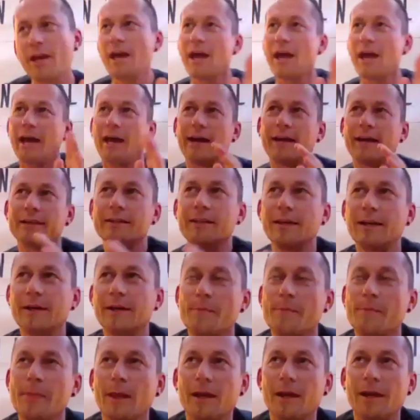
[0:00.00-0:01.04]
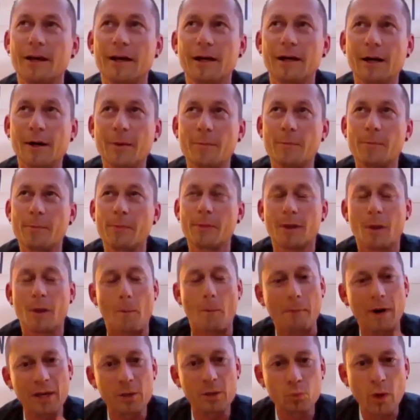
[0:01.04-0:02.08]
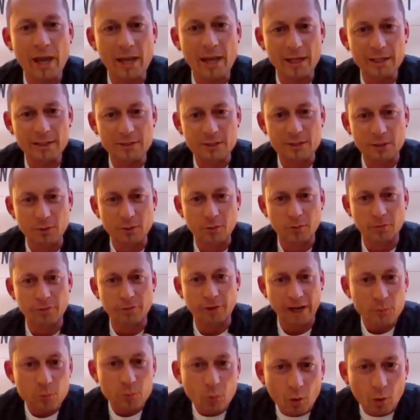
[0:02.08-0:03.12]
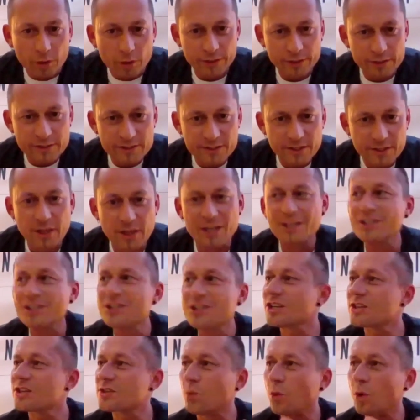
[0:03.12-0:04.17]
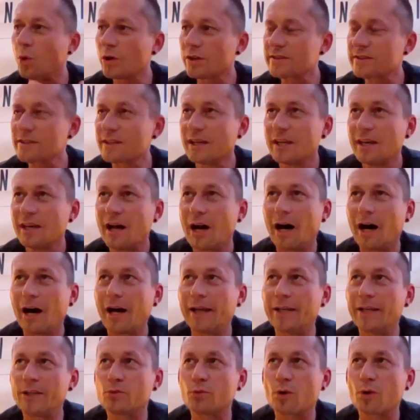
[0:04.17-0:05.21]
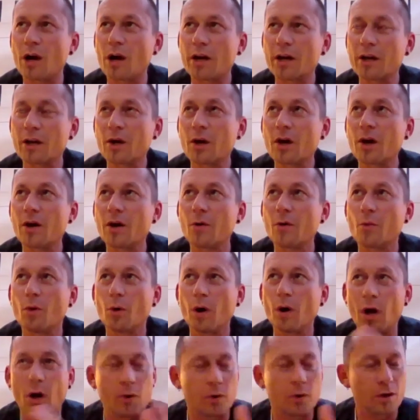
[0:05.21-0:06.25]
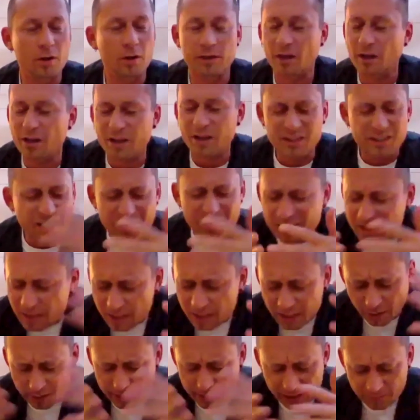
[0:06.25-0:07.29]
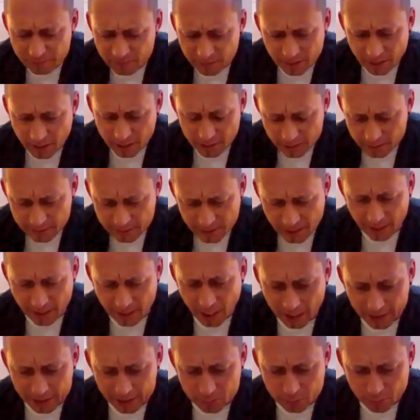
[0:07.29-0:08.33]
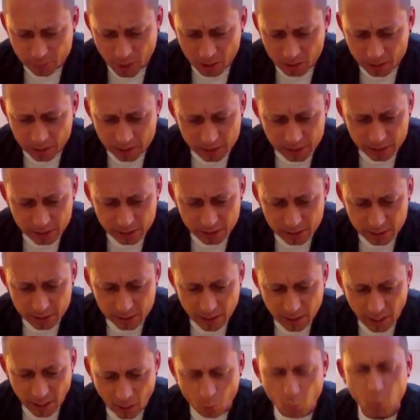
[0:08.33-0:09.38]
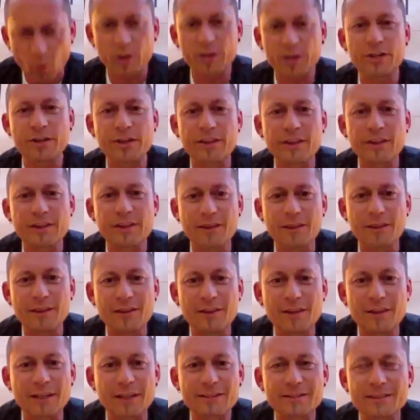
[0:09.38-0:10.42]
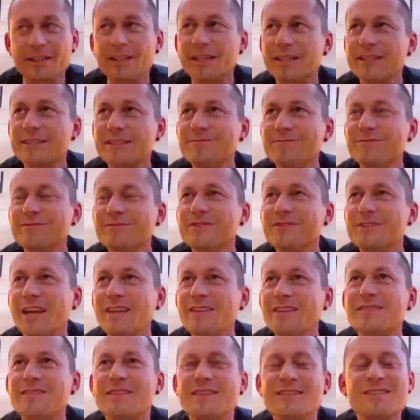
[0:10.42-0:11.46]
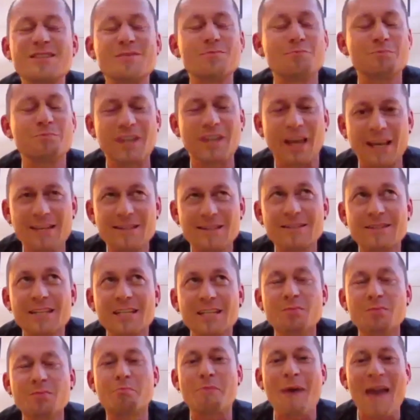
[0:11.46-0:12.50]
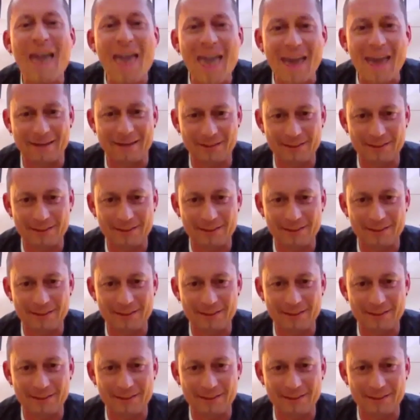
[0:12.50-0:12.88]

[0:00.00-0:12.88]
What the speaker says: And my way to find waters just was, I drank on even a day, I drank water that tasted bad.